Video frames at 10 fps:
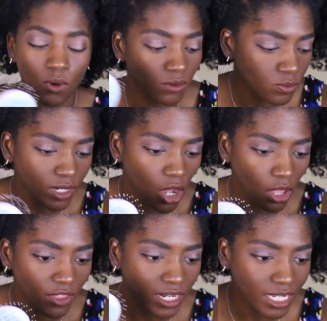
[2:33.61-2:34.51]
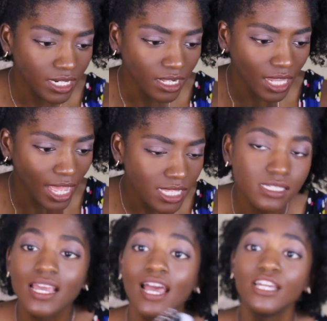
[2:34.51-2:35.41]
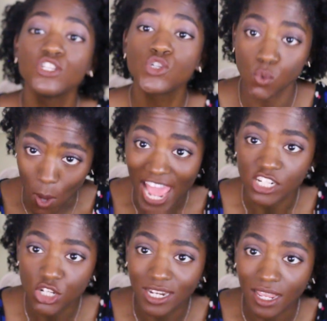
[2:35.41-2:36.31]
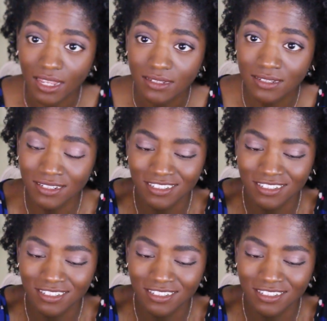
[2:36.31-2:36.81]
what do we call that again in class? Tragedy.